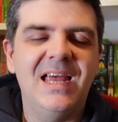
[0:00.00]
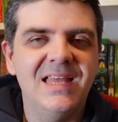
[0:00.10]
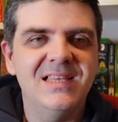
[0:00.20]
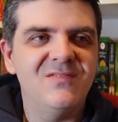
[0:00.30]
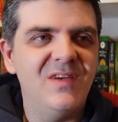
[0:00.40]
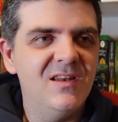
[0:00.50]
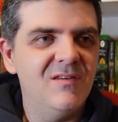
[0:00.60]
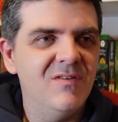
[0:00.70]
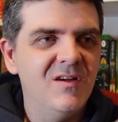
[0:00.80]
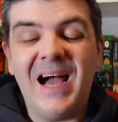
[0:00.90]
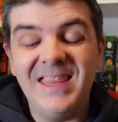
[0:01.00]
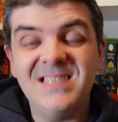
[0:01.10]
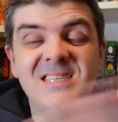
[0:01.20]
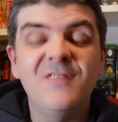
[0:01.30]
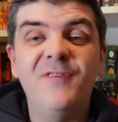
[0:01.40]
of had this feeling of
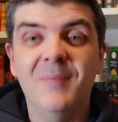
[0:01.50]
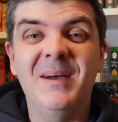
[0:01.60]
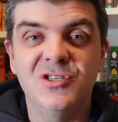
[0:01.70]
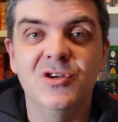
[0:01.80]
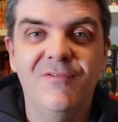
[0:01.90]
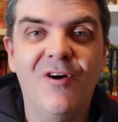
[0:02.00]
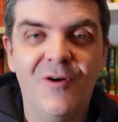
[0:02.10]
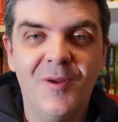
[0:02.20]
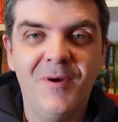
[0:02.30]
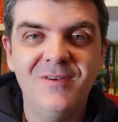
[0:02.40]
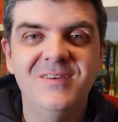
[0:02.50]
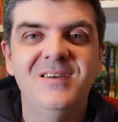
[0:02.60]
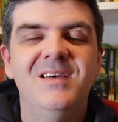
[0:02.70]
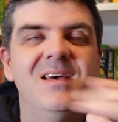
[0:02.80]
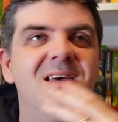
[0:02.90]
this is a film I should have heard about.
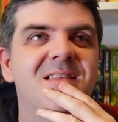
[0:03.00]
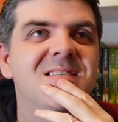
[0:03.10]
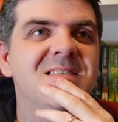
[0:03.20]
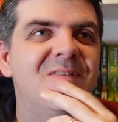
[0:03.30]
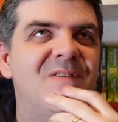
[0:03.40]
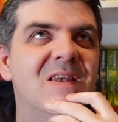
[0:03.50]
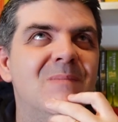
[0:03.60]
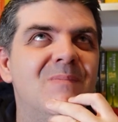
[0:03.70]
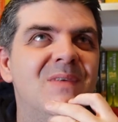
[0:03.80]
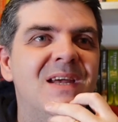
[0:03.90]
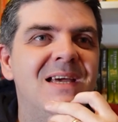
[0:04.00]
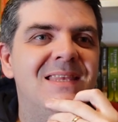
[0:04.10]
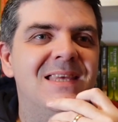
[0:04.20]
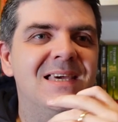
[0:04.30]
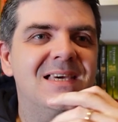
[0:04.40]
This is a film that I
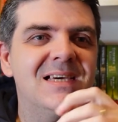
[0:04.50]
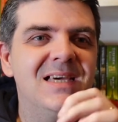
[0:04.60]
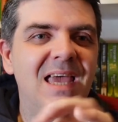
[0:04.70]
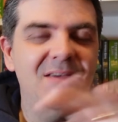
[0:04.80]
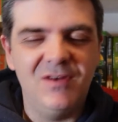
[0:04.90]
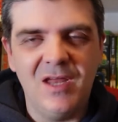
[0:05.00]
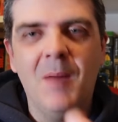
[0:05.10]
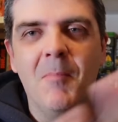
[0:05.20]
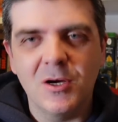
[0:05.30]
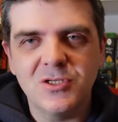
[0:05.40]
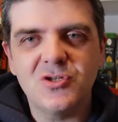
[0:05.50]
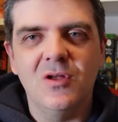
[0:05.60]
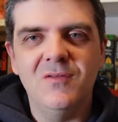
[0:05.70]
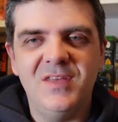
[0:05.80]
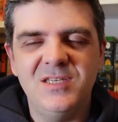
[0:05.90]
think, even amongst
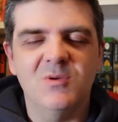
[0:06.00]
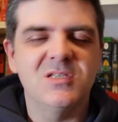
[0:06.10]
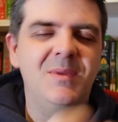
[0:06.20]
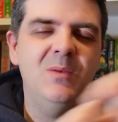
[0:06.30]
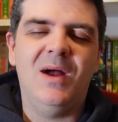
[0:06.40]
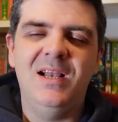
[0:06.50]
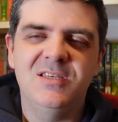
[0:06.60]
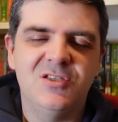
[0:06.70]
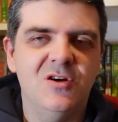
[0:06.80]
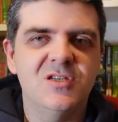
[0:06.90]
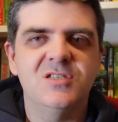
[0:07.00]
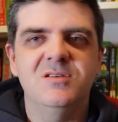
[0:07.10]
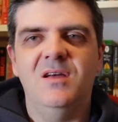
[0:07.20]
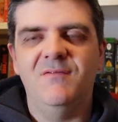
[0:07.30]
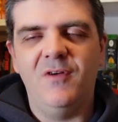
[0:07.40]
all of these ones, I mean, Wild Search
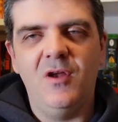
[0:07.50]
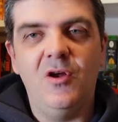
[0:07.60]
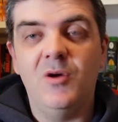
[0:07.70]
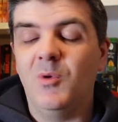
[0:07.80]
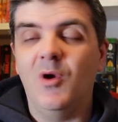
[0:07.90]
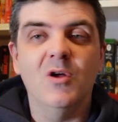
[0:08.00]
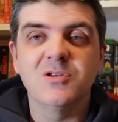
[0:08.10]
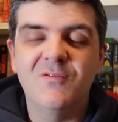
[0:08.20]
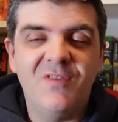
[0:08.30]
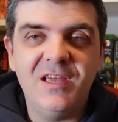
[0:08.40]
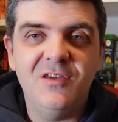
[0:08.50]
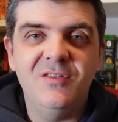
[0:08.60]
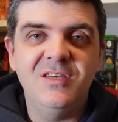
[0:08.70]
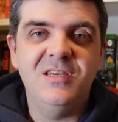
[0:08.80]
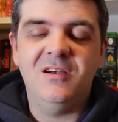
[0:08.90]
and, and Full Alert were also very good
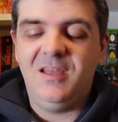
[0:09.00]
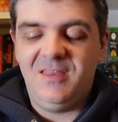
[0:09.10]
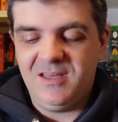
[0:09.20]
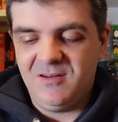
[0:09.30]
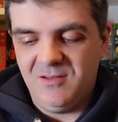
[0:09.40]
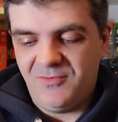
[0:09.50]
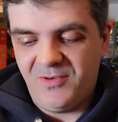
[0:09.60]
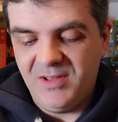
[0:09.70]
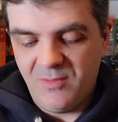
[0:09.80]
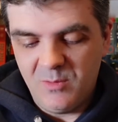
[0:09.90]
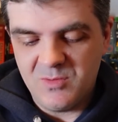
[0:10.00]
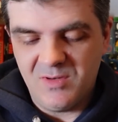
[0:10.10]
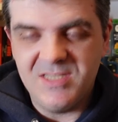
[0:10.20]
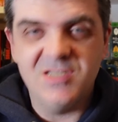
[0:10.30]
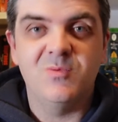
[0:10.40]
this year. I think all three of those
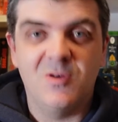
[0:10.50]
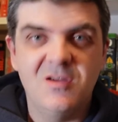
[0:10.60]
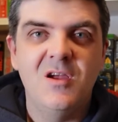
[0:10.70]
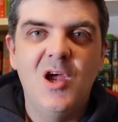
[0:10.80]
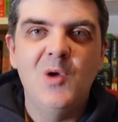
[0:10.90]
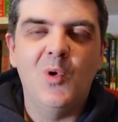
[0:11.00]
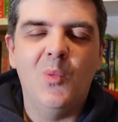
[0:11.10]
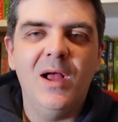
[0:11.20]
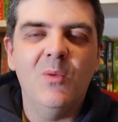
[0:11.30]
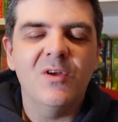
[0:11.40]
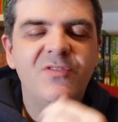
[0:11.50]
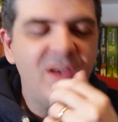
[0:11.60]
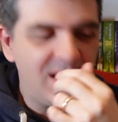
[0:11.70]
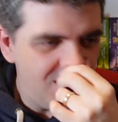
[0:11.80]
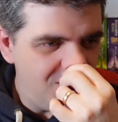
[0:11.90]
releases were were well worth
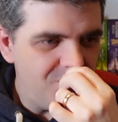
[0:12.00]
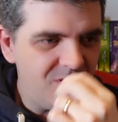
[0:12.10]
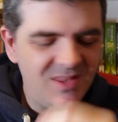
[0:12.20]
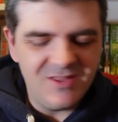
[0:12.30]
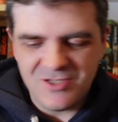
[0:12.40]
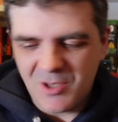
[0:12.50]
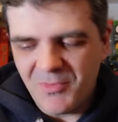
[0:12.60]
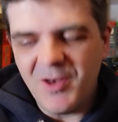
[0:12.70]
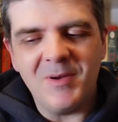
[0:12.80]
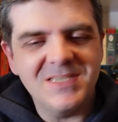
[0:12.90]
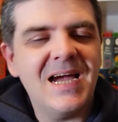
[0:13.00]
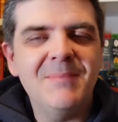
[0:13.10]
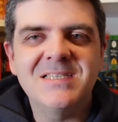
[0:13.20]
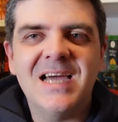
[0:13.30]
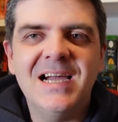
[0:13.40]
checking out. But there's something about
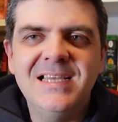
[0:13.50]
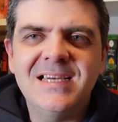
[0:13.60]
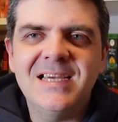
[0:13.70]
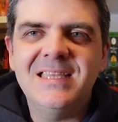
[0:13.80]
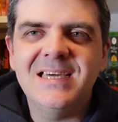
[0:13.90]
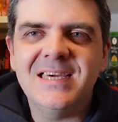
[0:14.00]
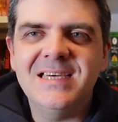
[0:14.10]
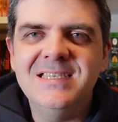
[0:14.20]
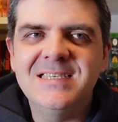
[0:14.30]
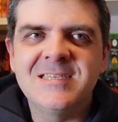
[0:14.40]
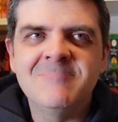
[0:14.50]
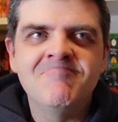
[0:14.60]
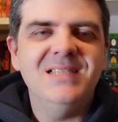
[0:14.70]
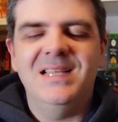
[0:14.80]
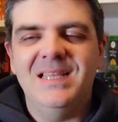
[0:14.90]
Time and Tide that I think is
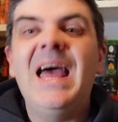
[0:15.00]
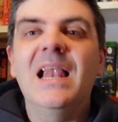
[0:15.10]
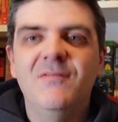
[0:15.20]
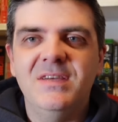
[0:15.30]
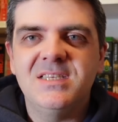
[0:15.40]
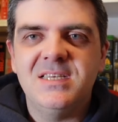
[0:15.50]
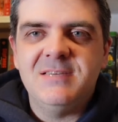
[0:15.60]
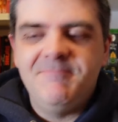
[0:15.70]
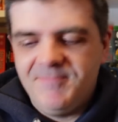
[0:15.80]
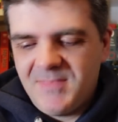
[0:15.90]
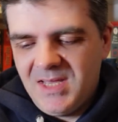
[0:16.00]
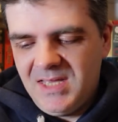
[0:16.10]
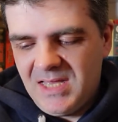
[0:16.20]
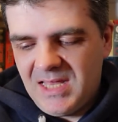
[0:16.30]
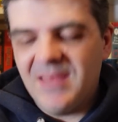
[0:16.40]
that elevates it,
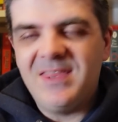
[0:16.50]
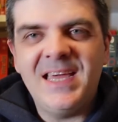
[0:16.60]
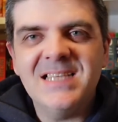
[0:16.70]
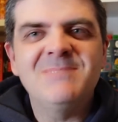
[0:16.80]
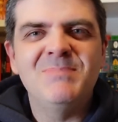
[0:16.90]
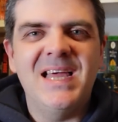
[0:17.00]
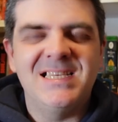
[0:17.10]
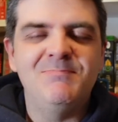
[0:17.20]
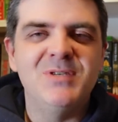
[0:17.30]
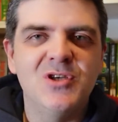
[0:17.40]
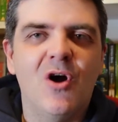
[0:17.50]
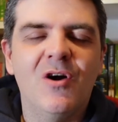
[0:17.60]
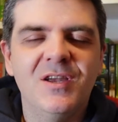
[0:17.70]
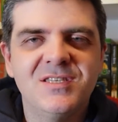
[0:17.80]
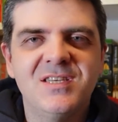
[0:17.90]
uh, and I think it's it's
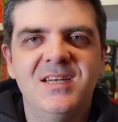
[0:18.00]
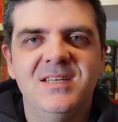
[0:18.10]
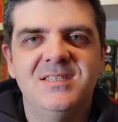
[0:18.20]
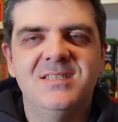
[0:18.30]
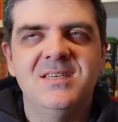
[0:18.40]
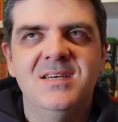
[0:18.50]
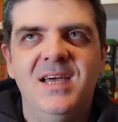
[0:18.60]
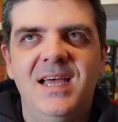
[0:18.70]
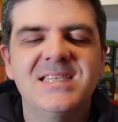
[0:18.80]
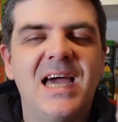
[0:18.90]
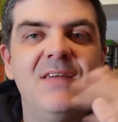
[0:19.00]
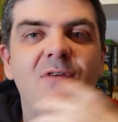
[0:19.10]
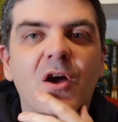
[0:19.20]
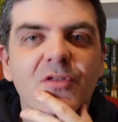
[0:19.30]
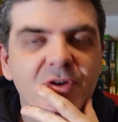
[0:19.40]
bizarreness and it's it's kind
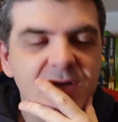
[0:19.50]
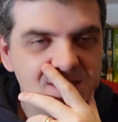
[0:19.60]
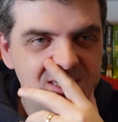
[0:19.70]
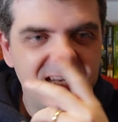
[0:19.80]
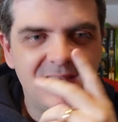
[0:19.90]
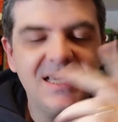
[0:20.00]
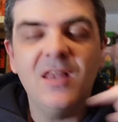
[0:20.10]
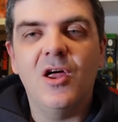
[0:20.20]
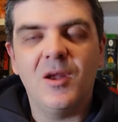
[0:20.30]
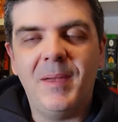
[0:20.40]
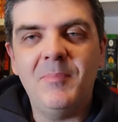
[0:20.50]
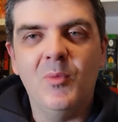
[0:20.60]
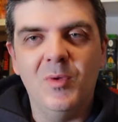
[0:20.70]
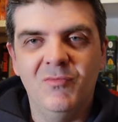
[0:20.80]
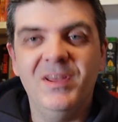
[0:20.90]
of out there And I think a lot of people
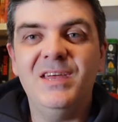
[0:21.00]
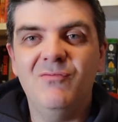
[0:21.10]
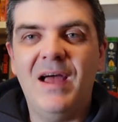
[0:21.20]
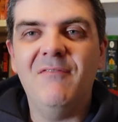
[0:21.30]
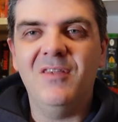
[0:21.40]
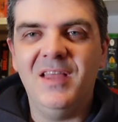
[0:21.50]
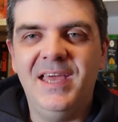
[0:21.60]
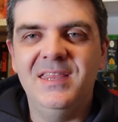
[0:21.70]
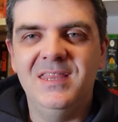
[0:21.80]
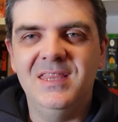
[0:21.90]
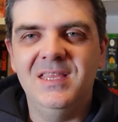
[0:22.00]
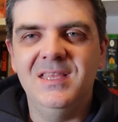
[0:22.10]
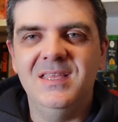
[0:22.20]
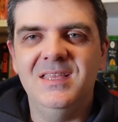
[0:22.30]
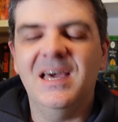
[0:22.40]
will really revel in
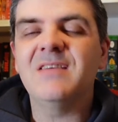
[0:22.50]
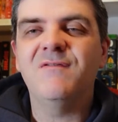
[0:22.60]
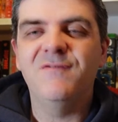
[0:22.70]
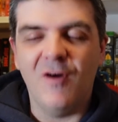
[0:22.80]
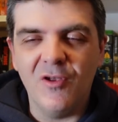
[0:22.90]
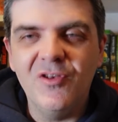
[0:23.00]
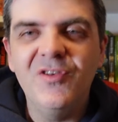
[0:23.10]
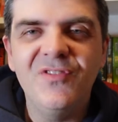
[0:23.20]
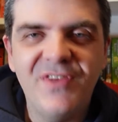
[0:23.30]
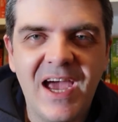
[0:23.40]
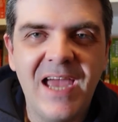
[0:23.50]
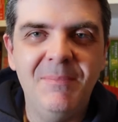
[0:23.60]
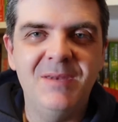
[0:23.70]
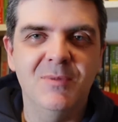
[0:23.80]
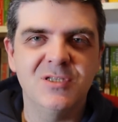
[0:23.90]
that fun
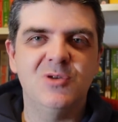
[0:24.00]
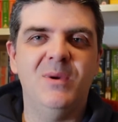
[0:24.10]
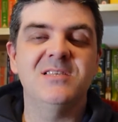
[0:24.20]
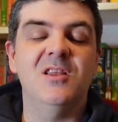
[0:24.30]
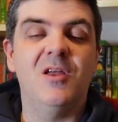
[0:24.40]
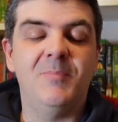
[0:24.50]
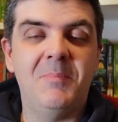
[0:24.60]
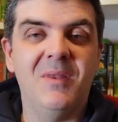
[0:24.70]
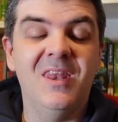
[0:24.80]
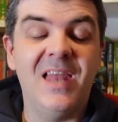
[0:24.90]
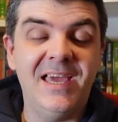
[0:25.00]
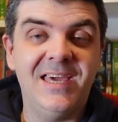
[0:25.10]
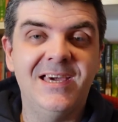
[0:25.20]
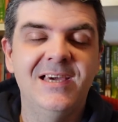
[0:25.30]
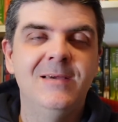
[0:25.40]
time in much the ways a lot of people like